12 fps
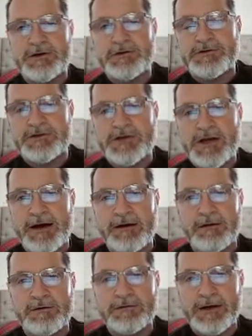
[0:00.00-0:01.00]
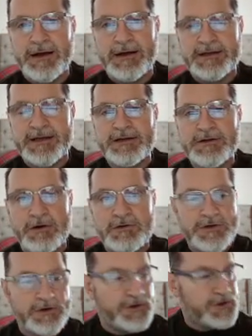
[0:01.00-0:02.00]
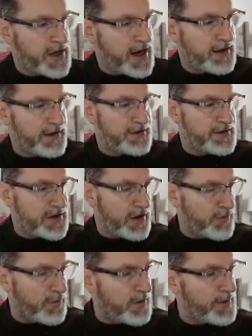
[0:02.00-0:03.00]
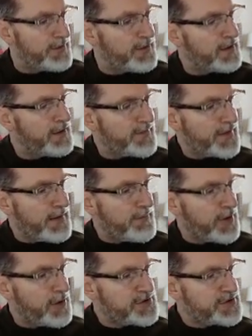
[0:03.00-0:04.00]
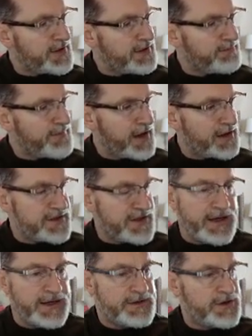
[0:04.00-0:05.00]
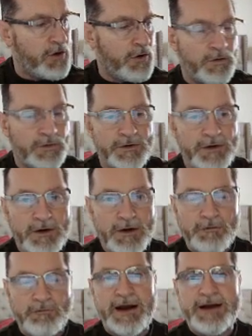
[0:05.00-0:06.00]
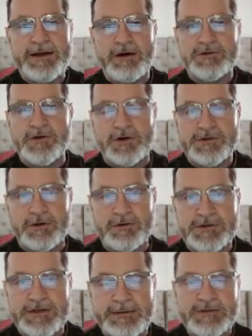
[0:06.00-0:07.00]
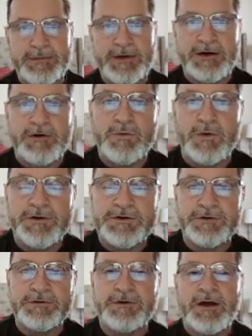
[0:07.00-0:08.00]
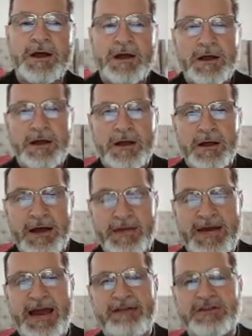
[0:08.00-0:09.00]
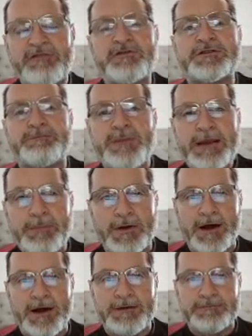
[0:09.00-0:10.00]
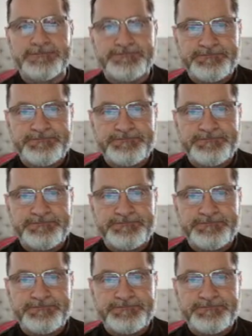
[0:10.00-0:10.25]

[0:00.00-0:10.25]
good channel and Kitco's a good channel, and this other one that I'm posting, Palisades Gold Radios, also seems to be a good one too. And they have different people on